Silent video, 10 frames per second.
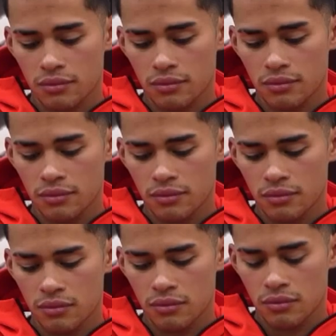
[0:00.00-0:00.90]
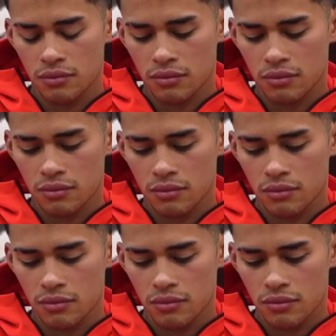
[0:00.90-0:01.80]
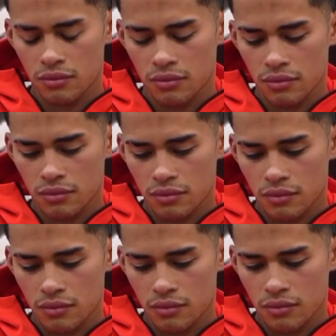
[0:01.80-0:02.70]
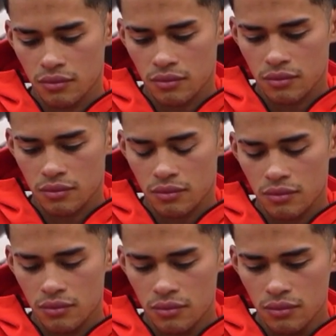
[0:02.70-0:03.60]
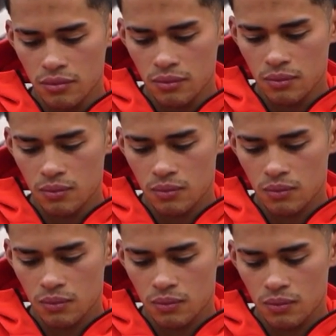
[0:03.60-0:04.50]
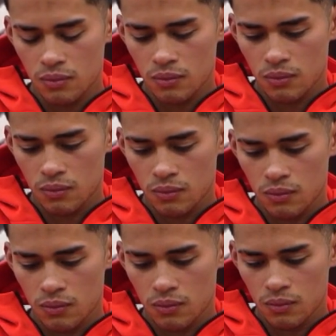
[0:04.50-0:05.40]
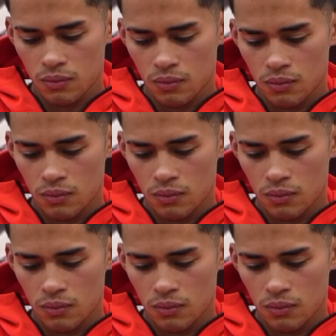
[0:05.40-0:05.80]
(not speaking)